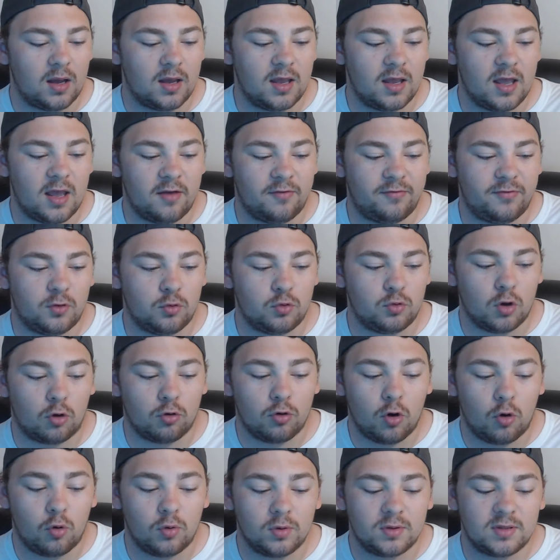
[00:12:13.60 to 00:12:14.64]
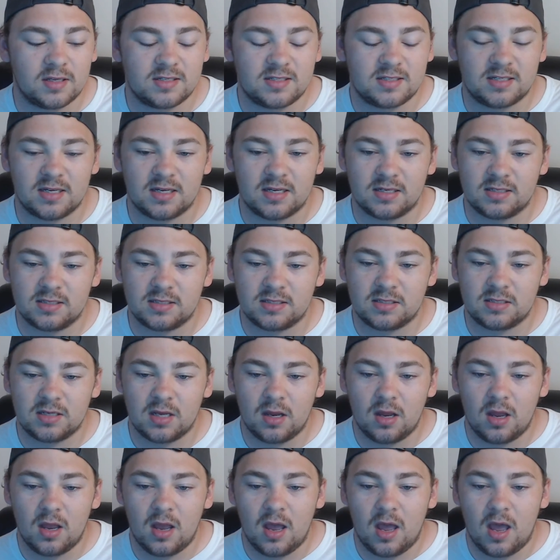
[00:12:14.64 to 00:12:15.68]
If you don't know what this is,
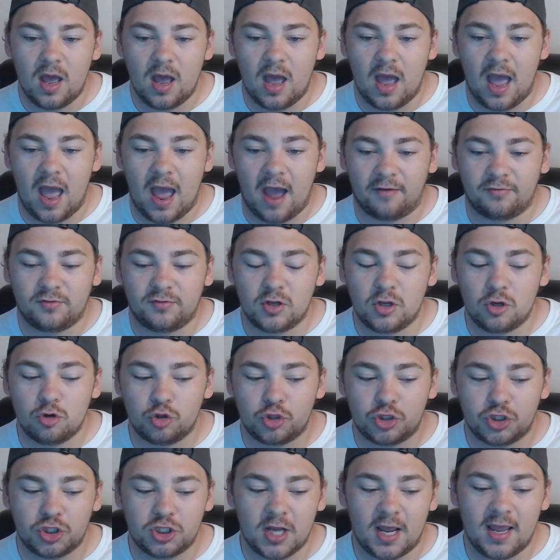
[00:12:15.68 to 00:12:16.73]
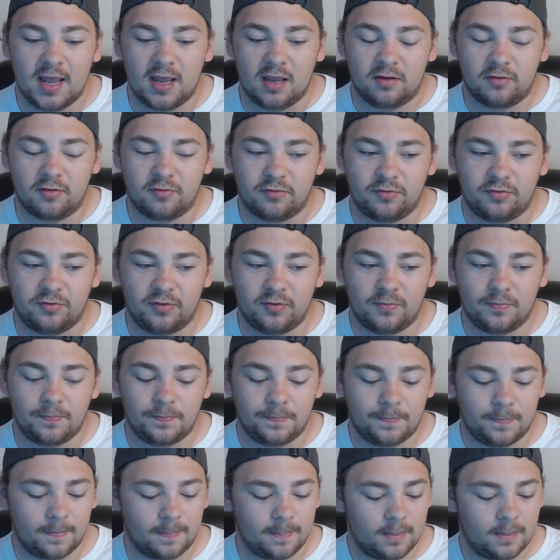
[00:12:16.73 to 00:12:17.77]
after you shave,
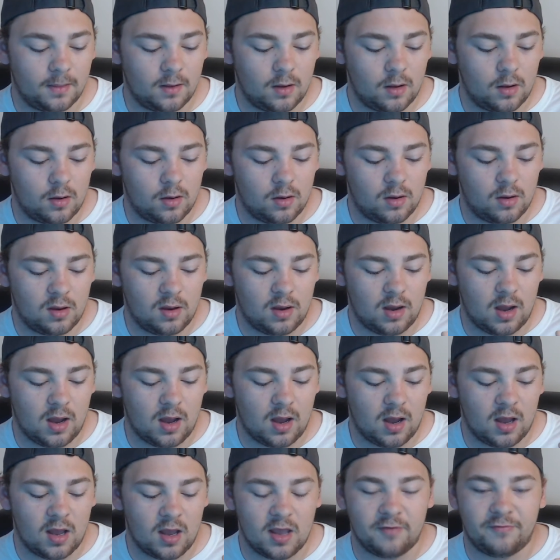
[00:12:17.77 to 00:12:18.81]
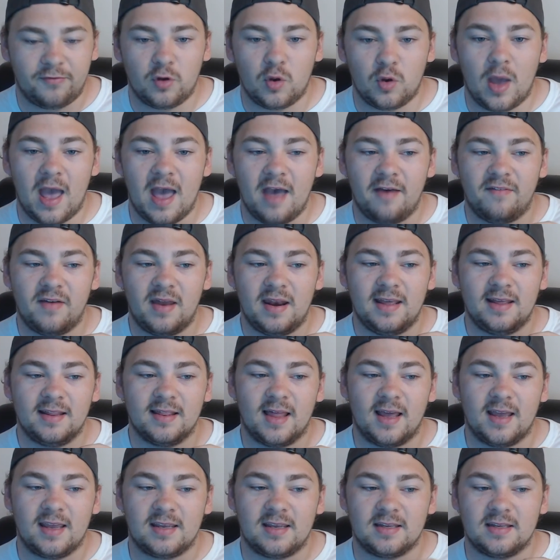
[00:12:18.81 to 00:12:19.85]
if you have any
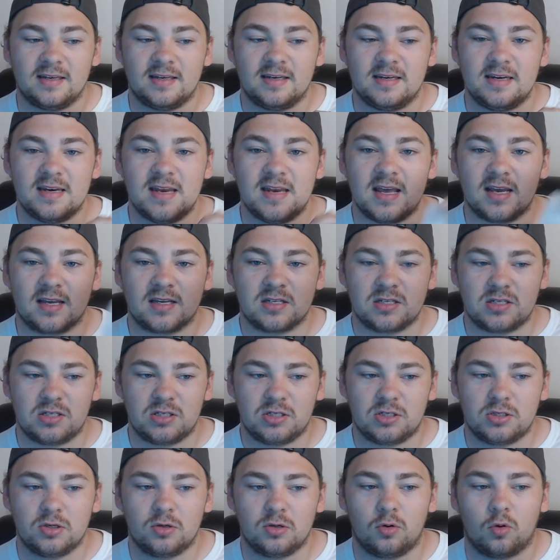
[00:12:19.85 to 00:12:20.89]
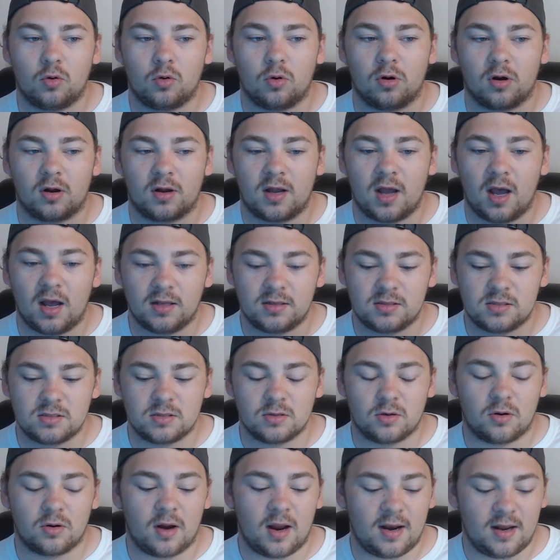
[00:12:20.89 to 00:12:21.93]
like nicks or cuts
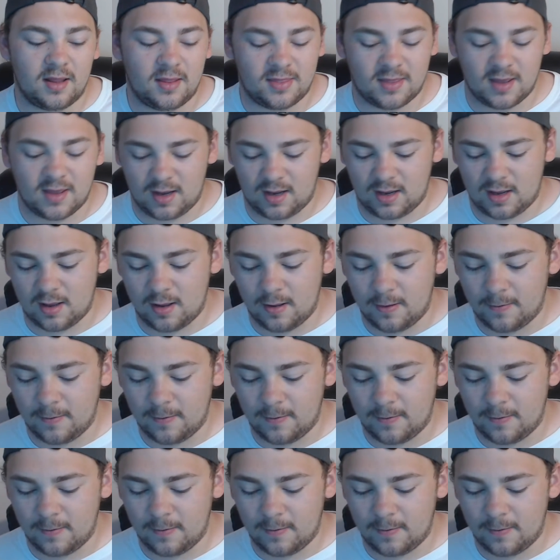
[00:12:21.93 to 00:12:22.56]
or anything,